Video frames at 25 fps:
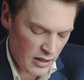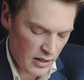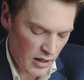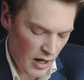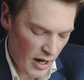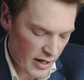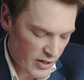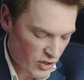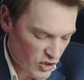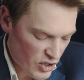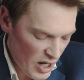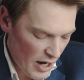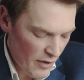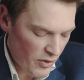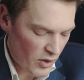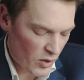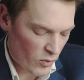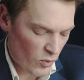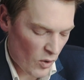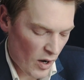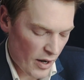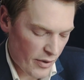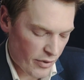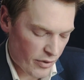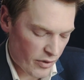I'd done the
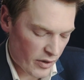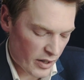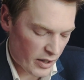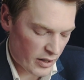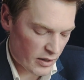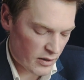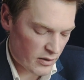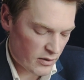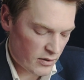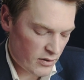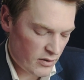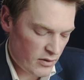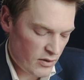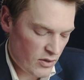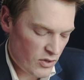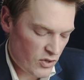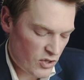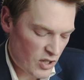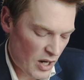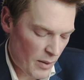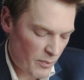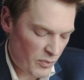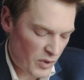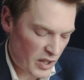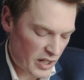right thing,
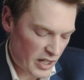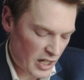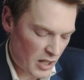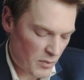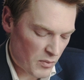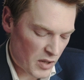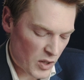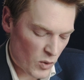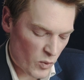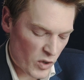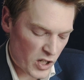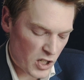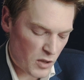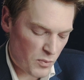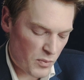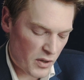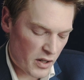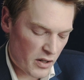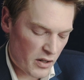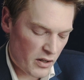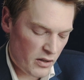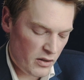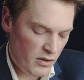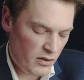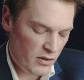something in me
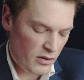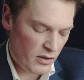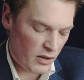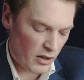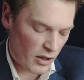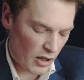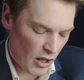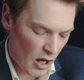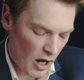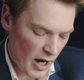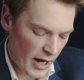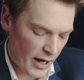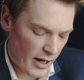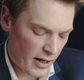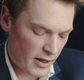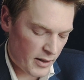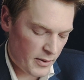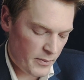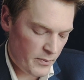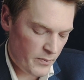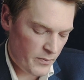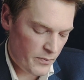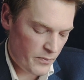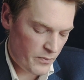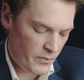whispered, liar.
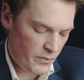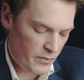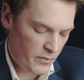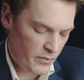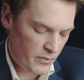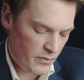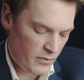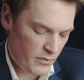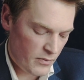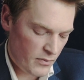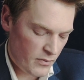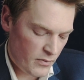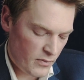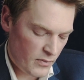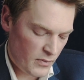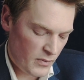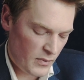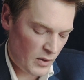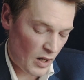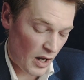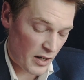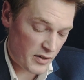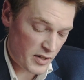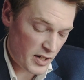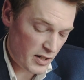
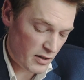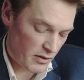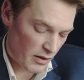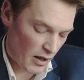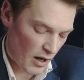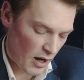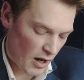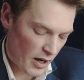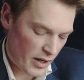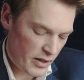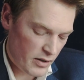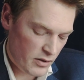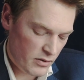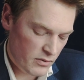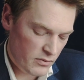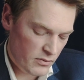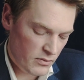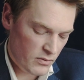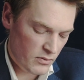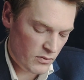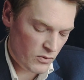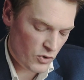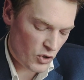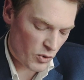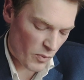I did lie
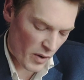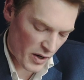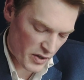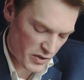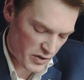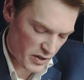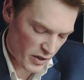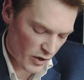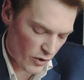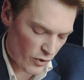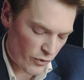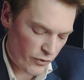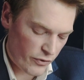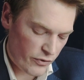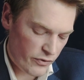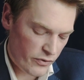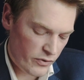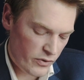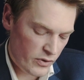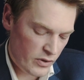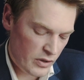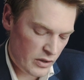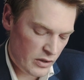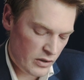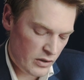to myself,
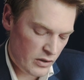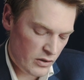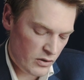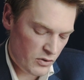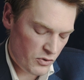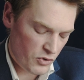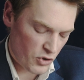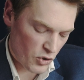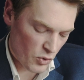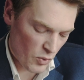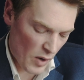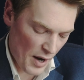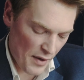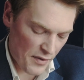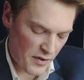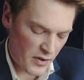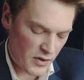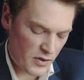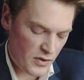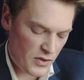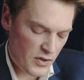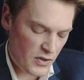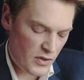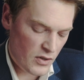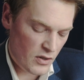to
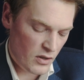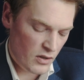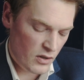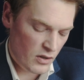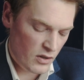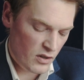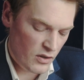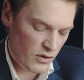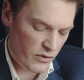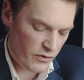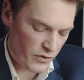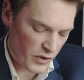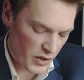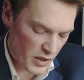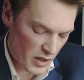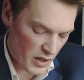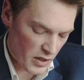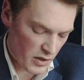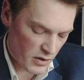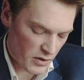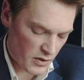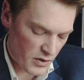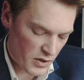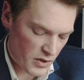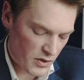others, for
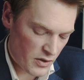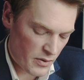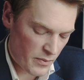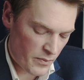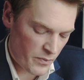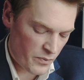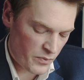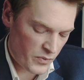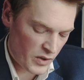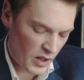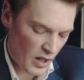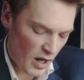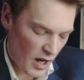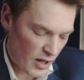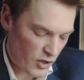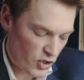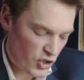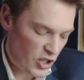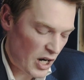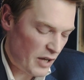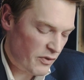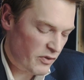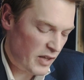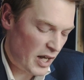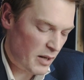years. I
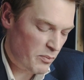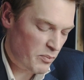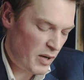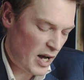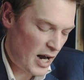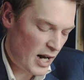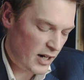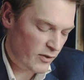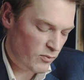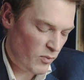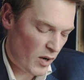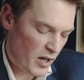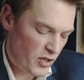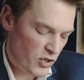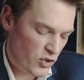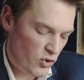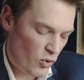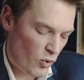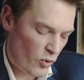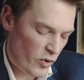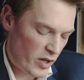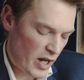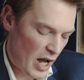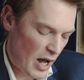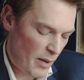shut that part of my
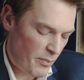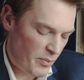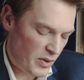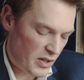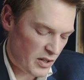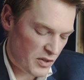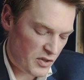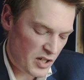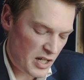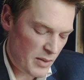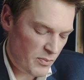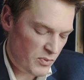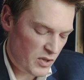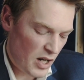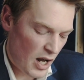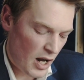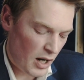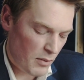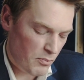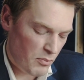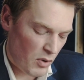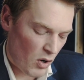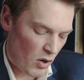story up in a deep, dark